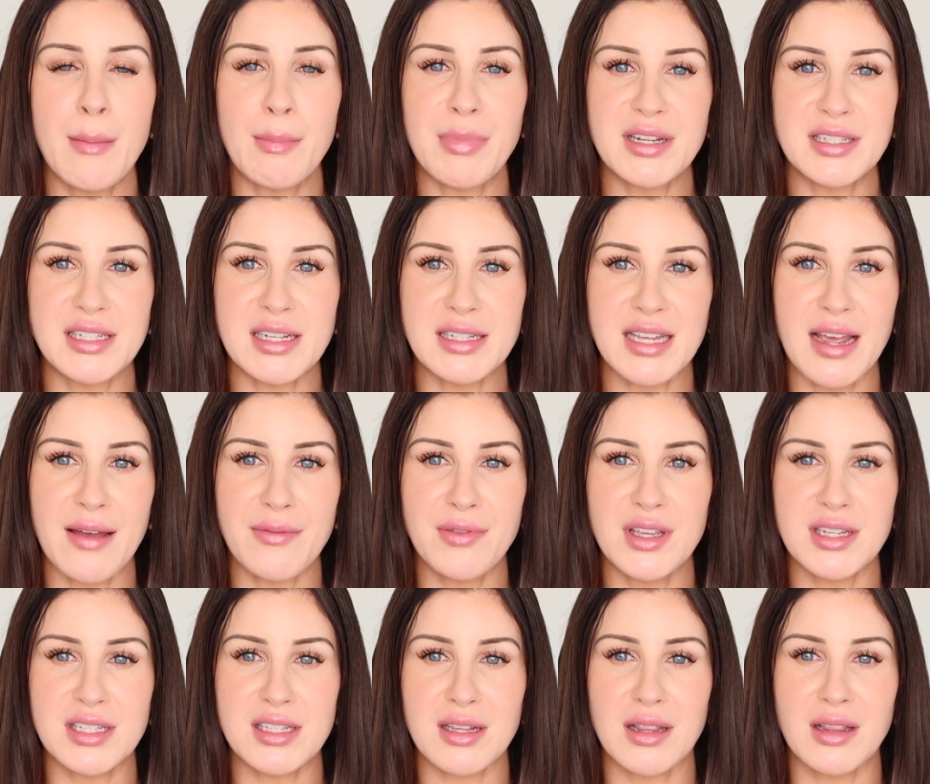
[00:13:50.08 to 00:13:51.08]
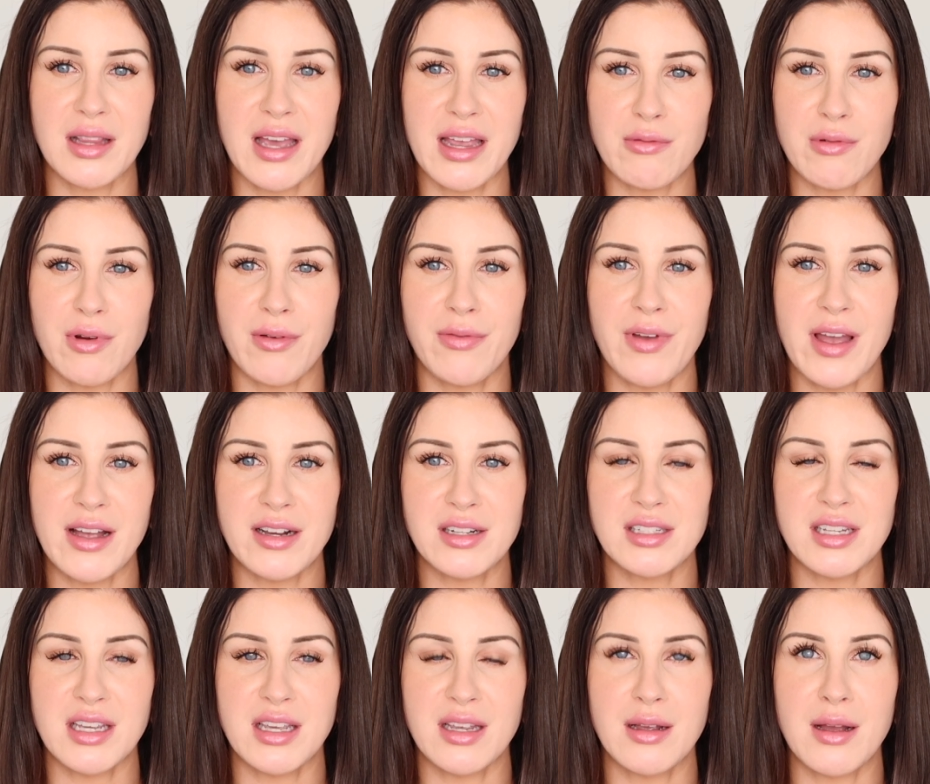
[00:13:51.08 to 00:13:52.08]
But it does have this light
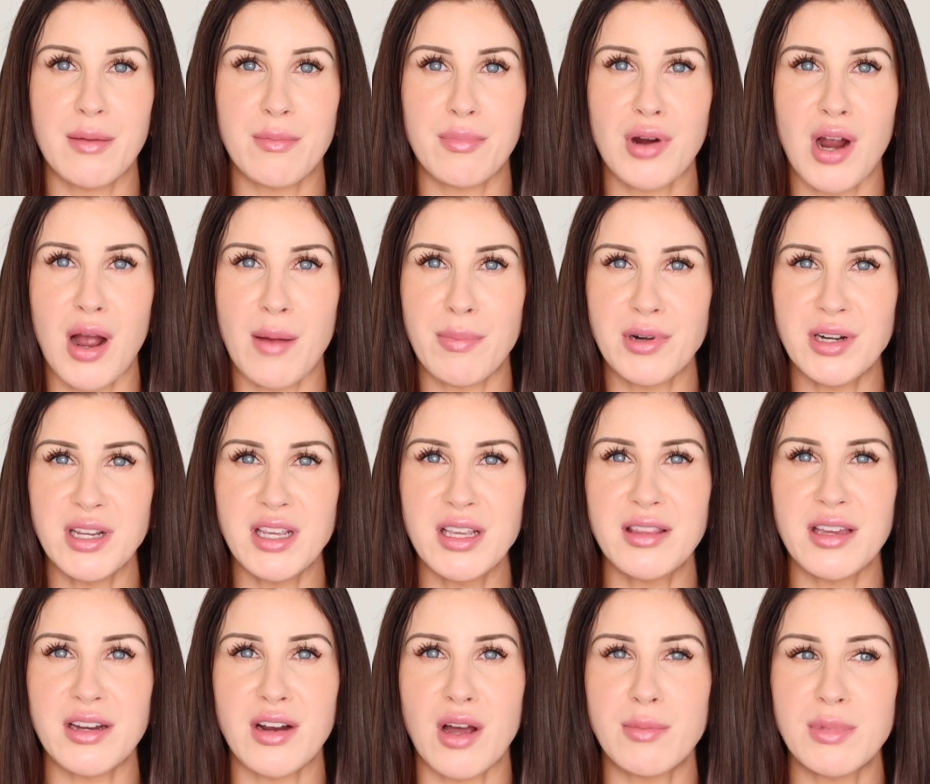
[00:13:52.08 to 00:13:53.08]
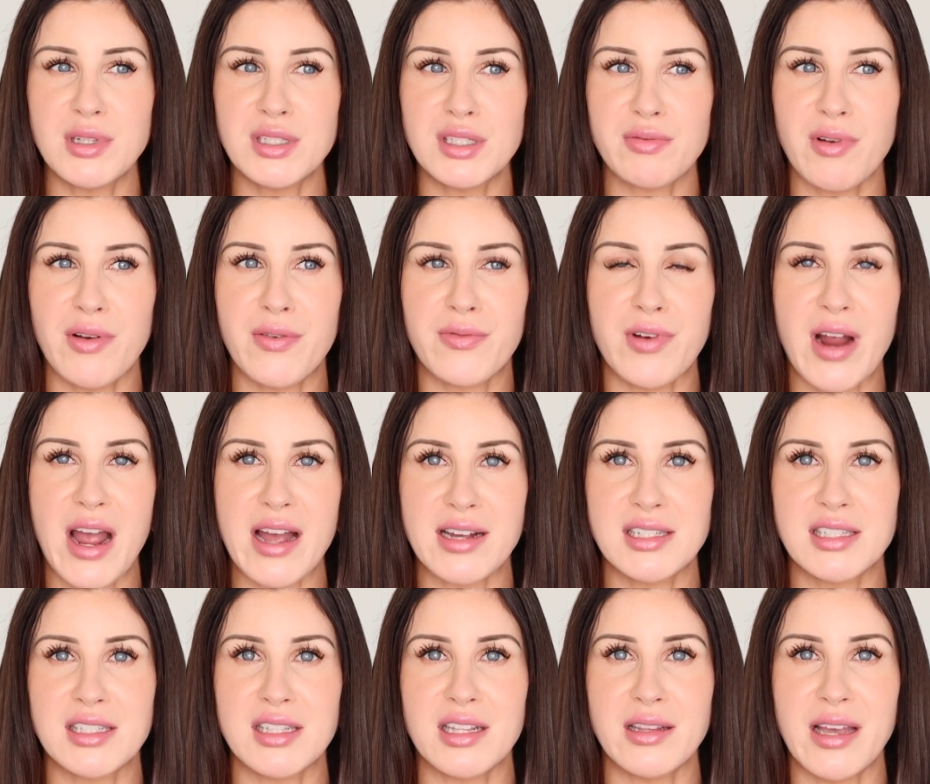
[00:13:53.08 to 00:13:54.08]
reflecting property that almost
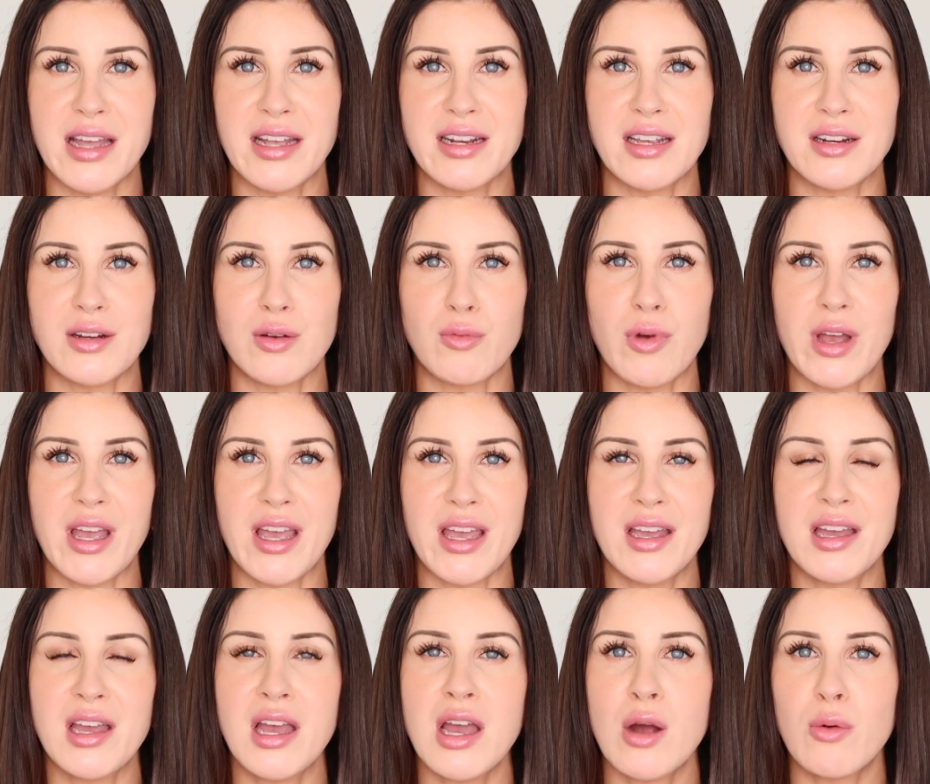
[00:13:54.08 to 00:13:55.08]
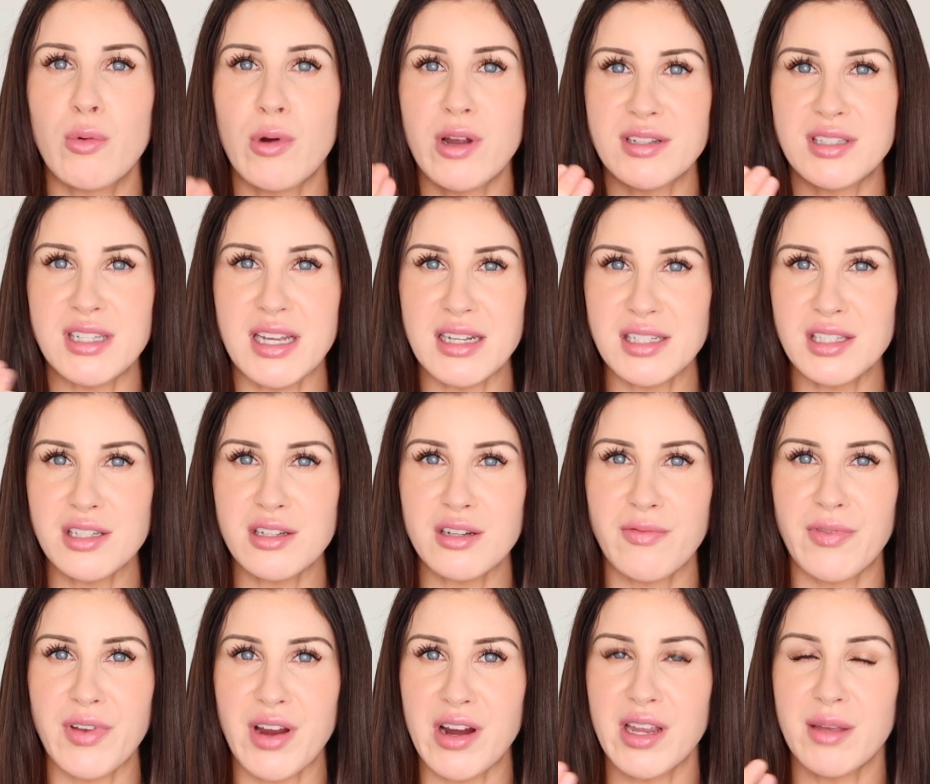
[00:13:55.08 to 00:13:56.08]
refracts the light in a way where it does
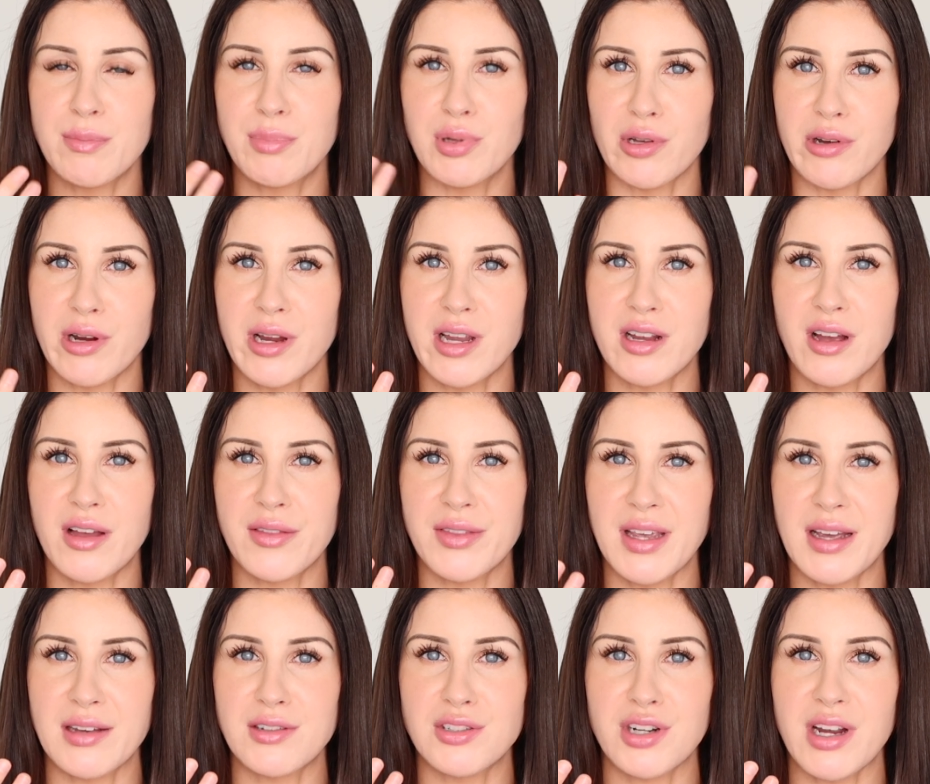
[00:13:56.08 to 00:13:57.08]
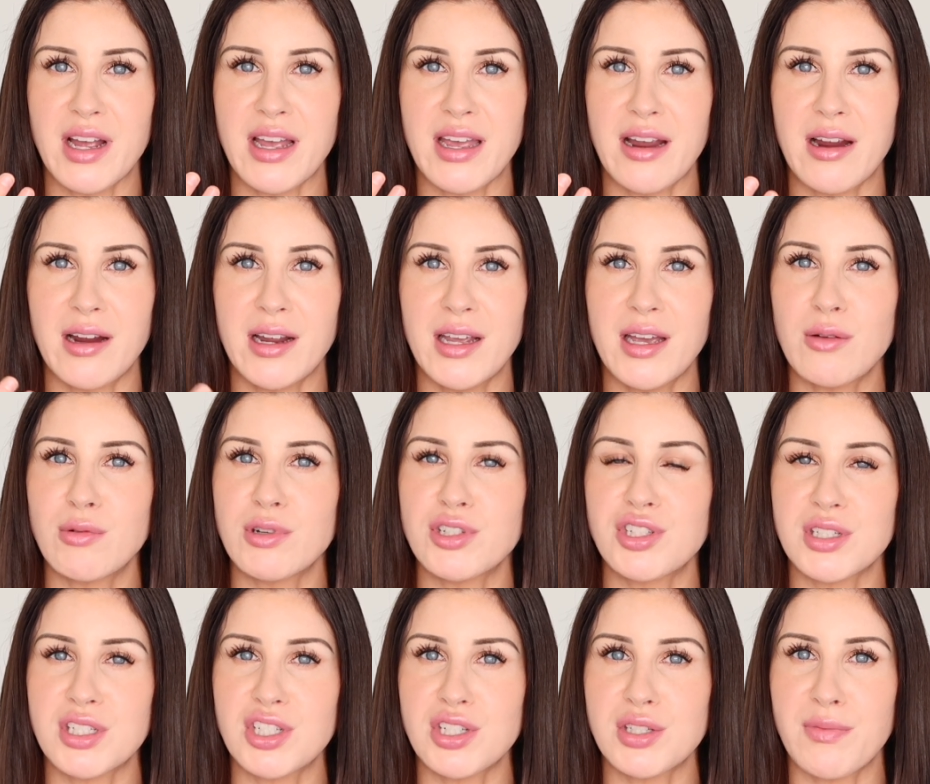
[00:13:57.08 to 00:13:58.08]
look very blurring on the under eye area, which
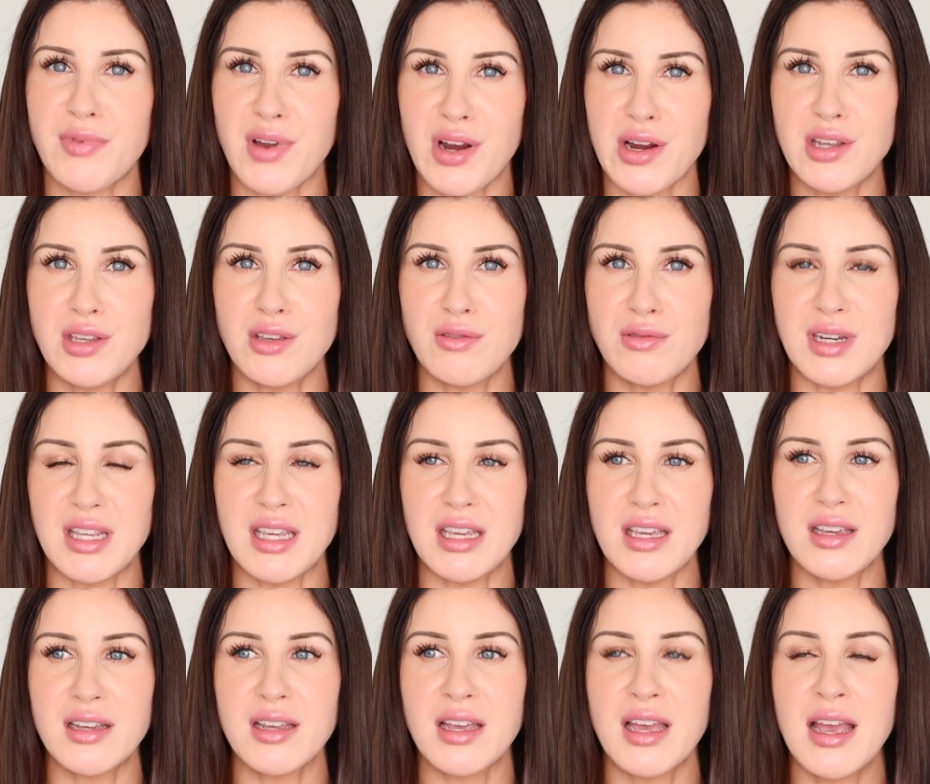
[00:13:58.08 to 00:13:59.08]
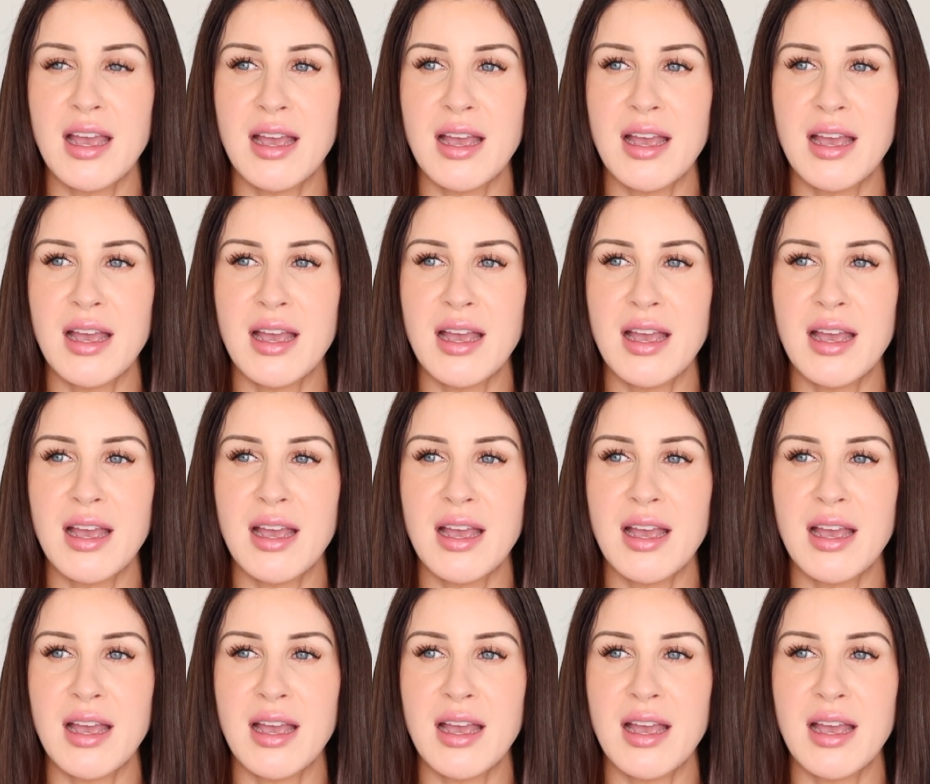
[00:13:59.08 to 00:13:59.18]
is just very unique.